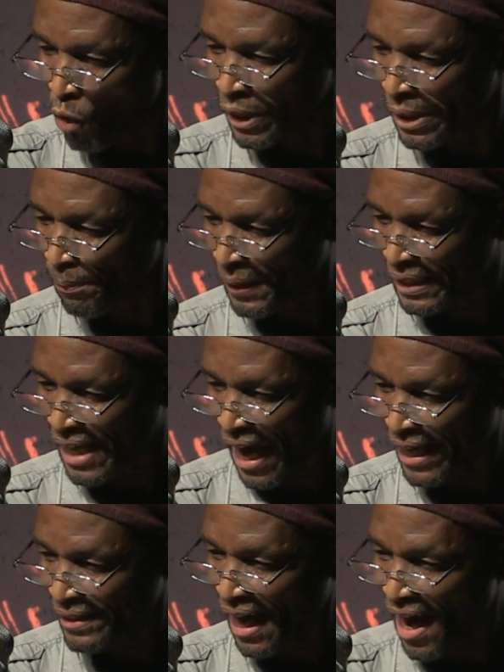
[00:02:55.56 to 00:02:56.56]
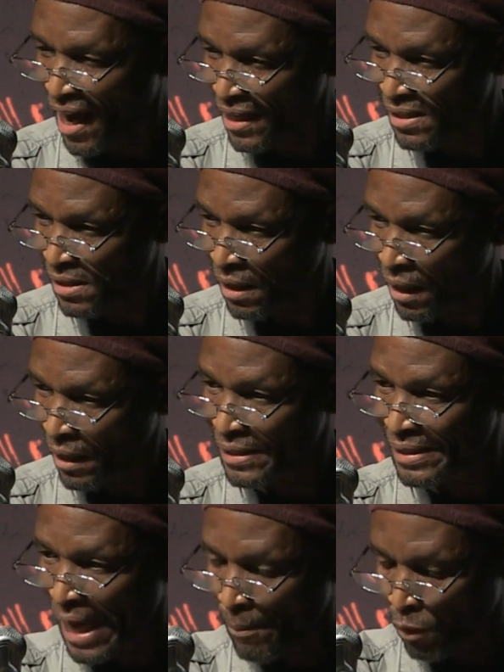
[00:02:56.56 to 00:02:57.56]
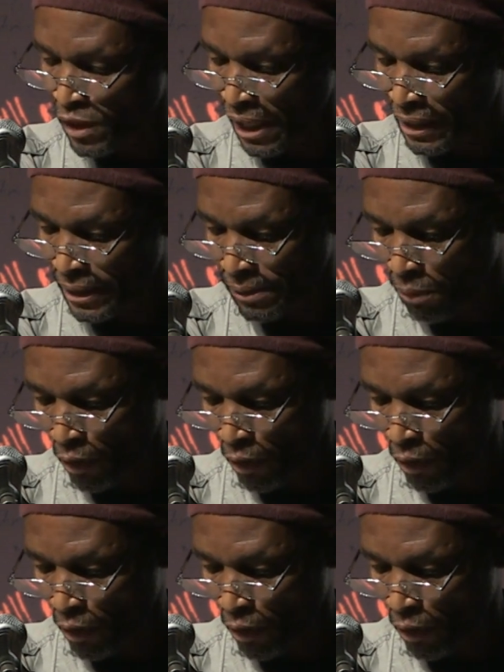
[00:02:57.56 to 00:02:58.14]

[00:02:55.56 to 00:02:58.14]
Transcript: who keep a tight ass is liposuction